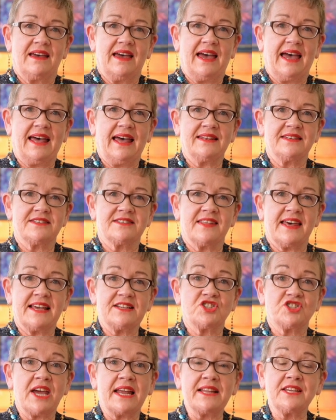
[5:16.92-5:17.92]
and their
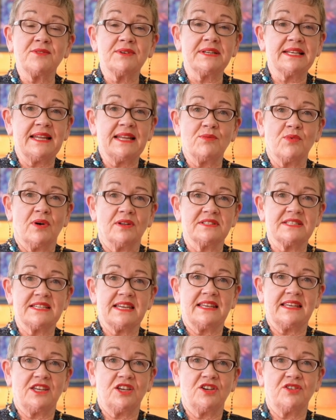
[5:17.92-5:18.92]
genuinely
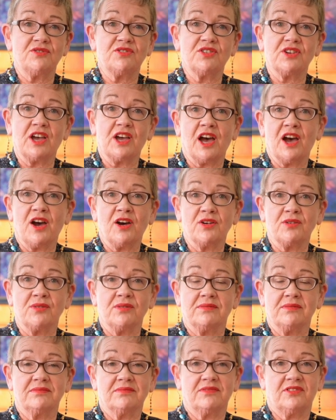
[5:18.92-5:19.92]
wanting you to go
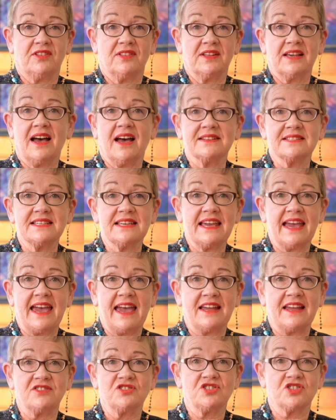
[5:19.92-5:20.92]
to the cutting
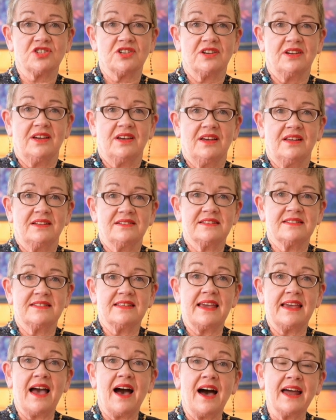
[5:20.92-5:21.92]
edge, to
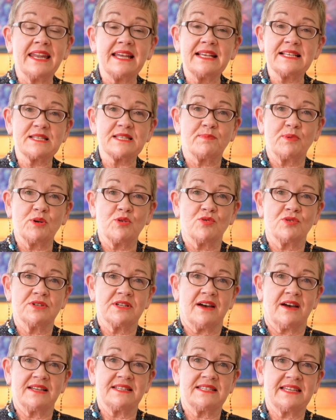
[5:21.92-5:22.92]
the unexplored
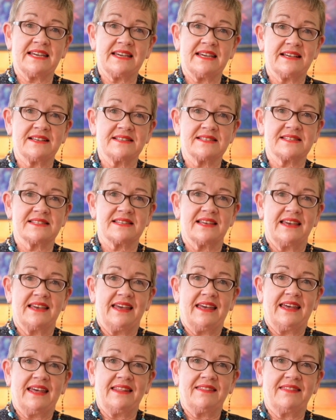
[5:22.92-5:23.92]
ideas
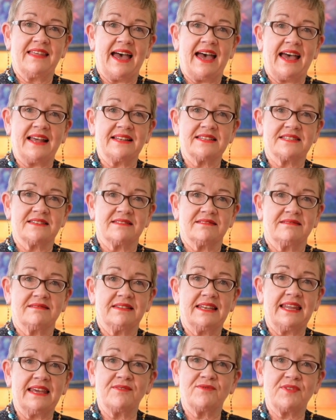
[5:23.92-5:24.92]
that
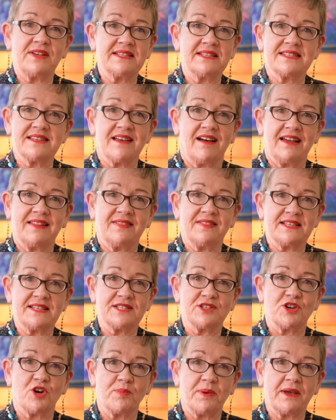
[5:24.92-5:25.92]
live inside this
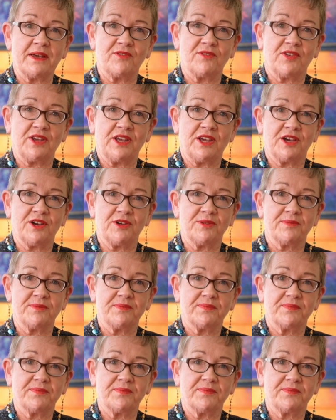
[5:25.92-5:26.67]
topic for you.